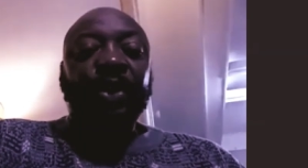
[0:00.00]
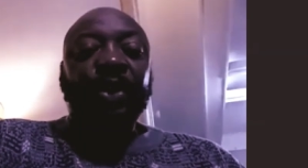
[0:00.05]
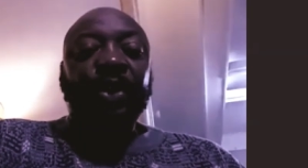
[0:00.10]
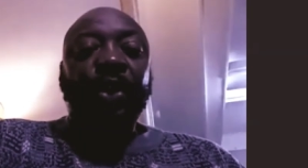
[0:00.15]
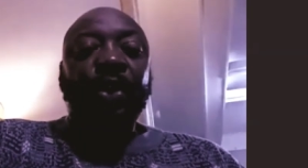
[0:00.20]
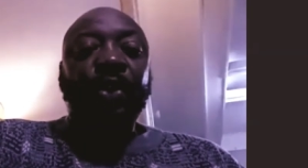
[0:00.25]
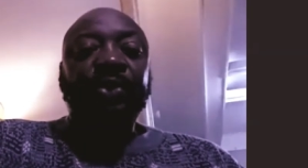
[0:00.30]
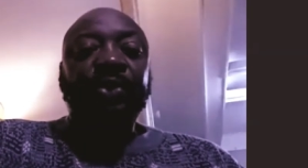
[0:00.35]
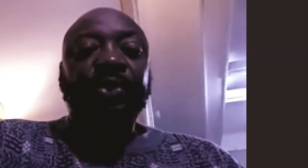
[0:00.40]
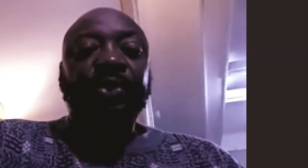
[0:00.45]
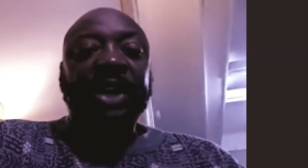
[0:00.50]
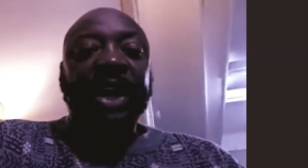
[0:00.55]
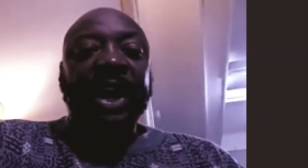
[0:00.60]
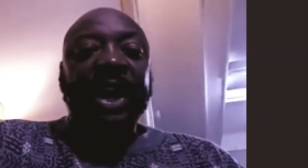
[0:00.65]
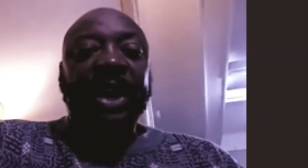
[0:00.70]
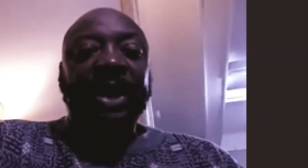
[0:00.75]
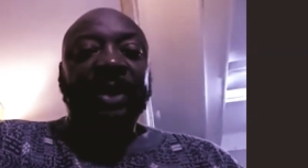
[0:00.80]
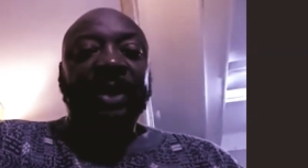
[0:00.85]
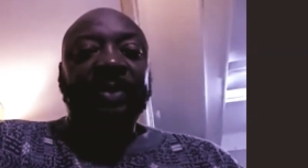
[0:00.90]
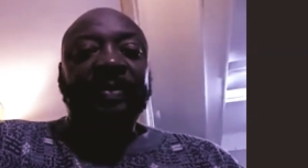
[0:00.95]
the whole
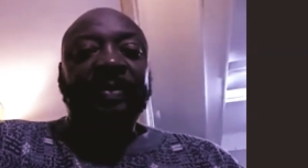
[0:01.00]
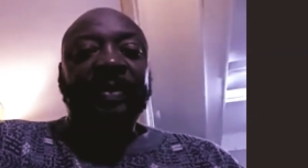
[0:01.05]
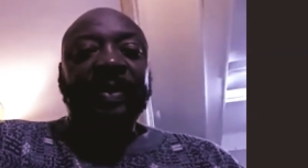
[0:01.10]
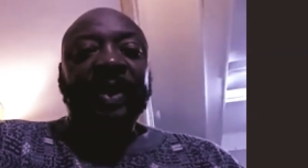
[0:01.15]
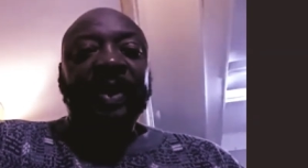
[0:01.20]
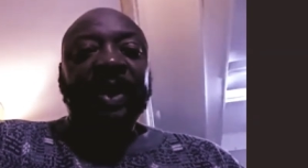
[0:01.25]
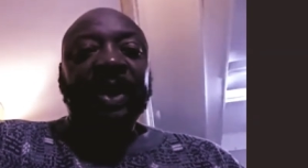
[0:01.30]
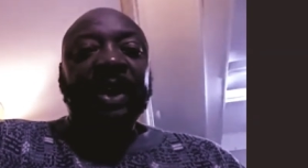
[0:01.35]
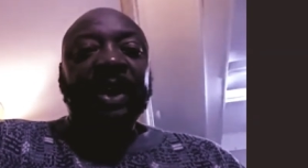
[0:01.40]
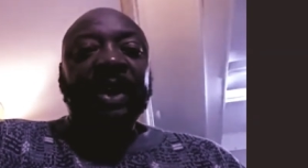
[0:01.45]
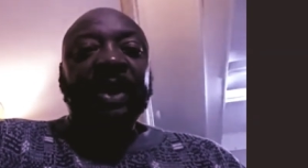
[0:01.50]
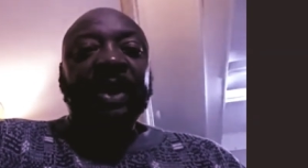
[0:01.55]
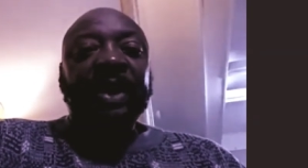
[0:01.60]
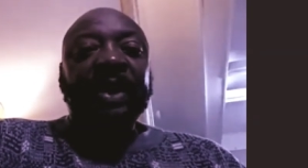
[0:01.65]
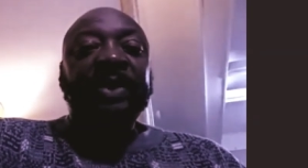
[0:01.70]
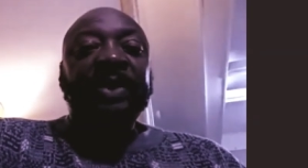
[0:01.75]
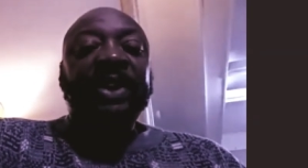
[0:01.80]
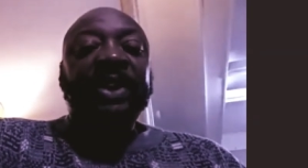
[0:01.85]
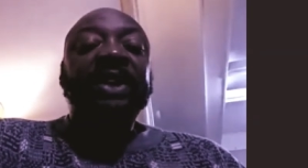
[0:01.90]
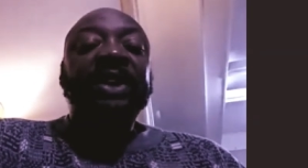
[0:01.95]
time
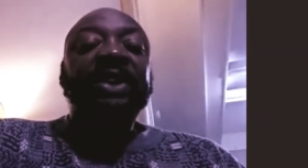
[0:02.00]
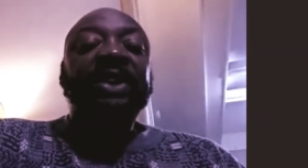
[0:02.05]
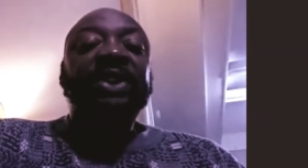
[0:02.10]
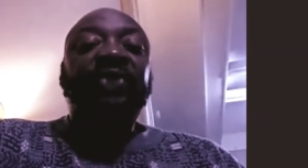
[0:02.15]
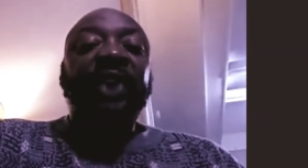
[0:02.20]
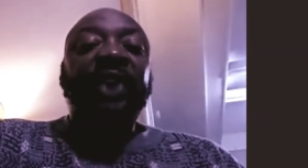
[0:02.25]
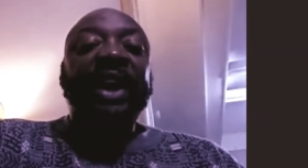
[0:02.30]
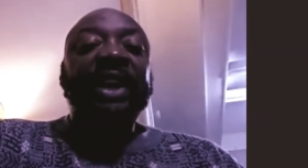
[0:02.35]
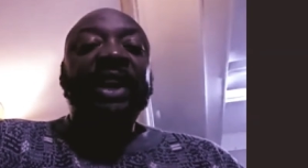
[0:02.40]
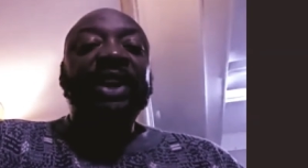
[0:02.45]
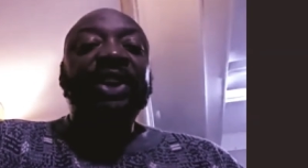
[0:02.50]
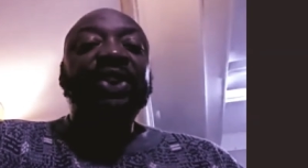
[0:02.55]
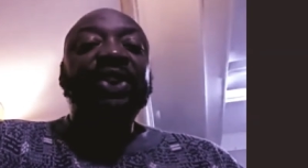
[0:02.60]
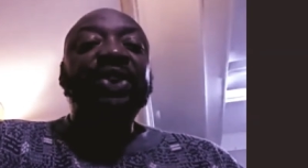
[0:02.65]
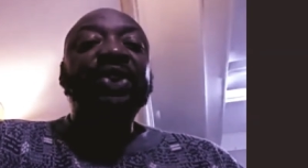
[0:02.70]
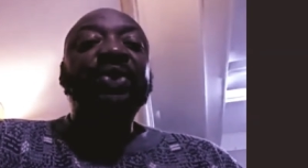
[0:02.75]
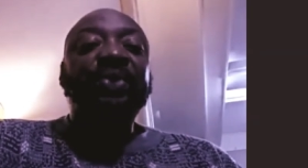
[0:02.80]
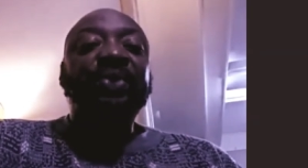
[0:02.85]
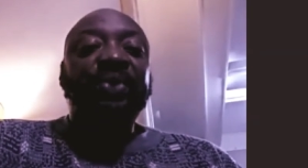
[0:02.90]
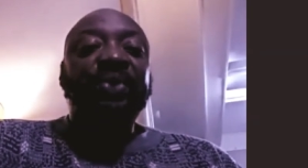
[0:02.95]
because the trainee
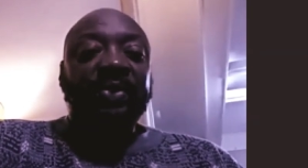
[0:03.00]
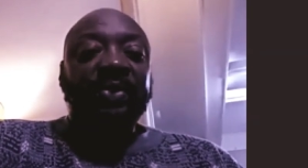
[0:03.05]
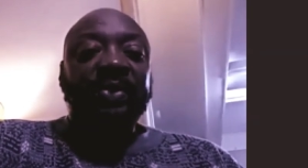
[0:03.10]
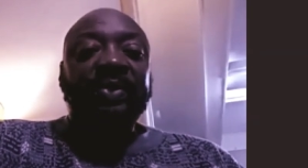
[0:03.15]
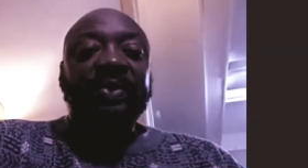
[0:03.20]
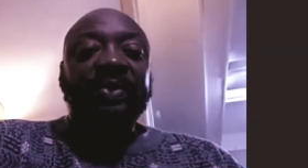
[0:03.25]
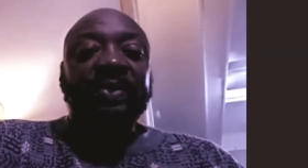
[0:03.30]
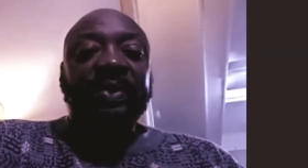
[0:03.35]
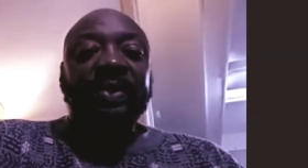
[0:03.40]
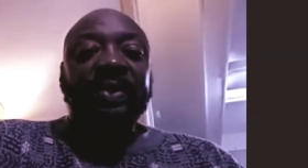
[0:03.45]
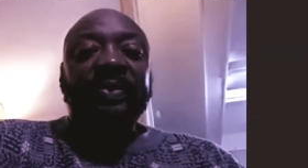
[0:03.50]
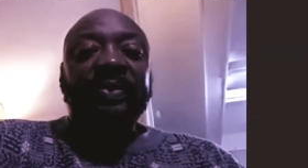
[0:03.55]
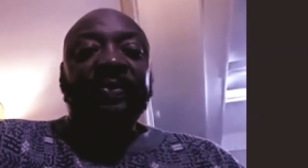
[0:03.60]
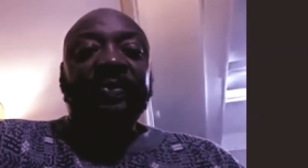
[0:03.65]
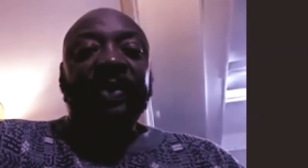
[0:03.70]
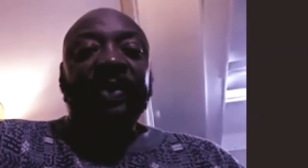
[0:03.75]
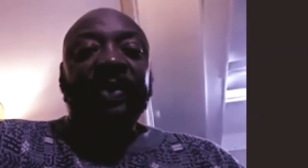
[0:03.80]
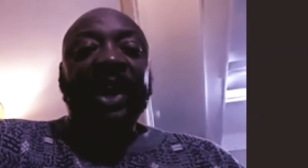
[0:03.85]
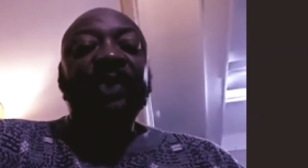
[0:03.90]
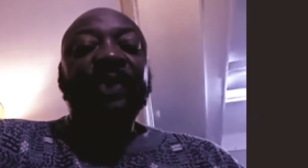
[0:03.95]
knew
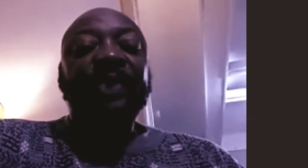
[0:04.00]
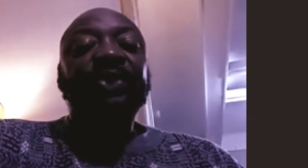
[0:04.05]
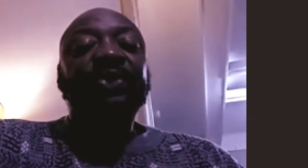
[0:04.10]
that he